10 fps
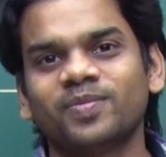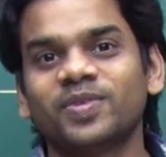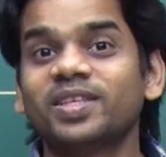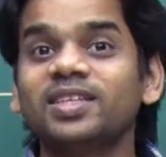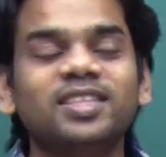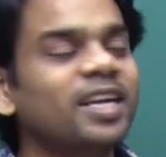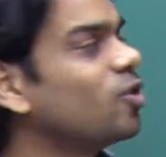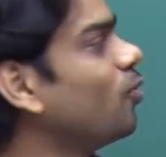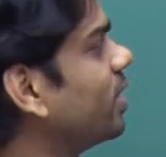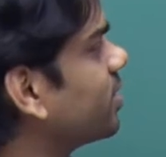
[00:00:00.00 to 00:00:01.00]
such that
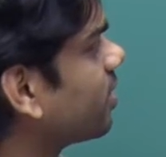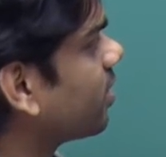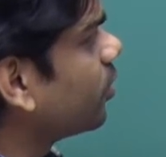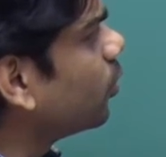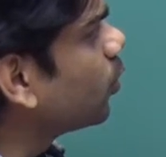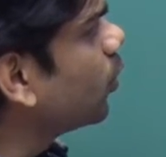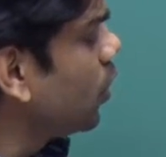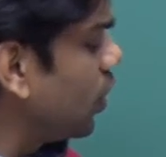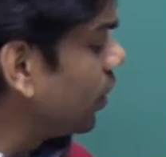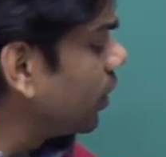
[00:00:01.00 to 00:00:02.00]
u1 is greater than u2,
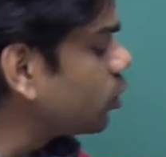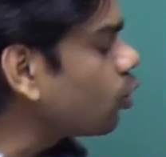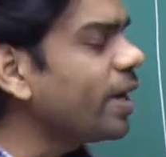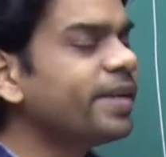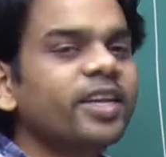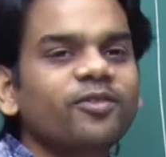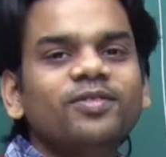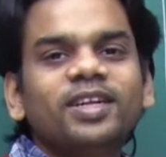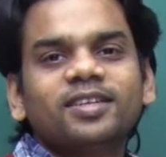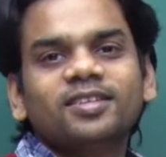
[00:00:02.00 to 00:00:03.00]
it's quite
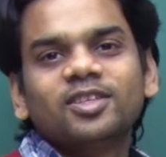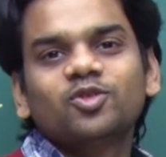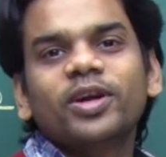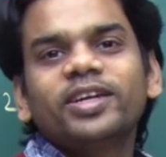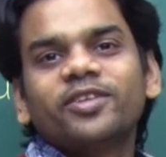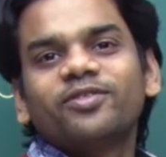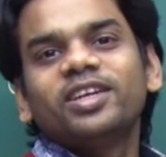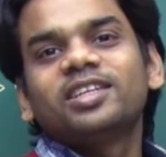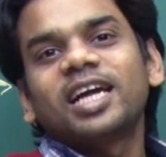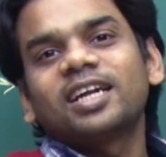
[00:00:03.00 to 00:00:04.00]
definite
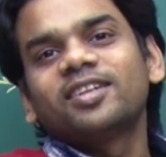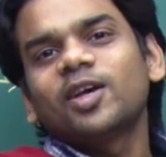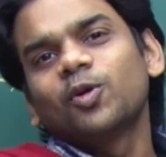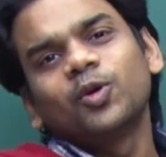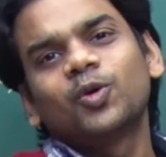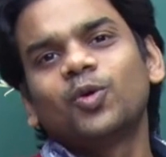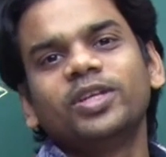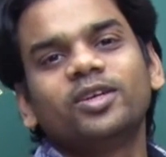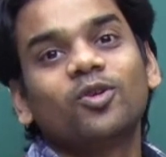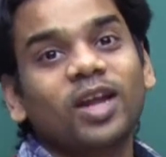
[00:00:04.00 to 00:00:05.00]
that they are going to
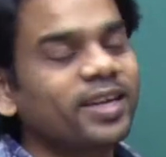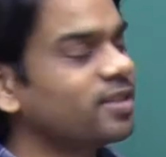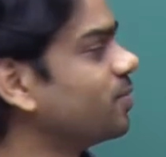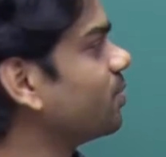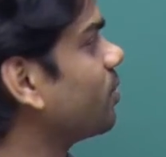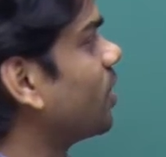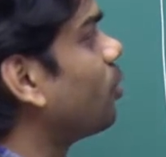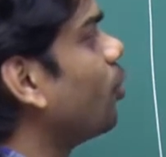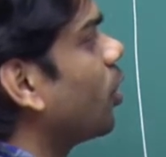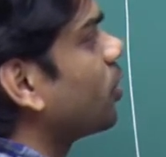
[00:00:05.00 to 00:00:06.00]
collide. They are
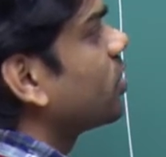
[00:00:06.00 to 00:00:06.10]
moving along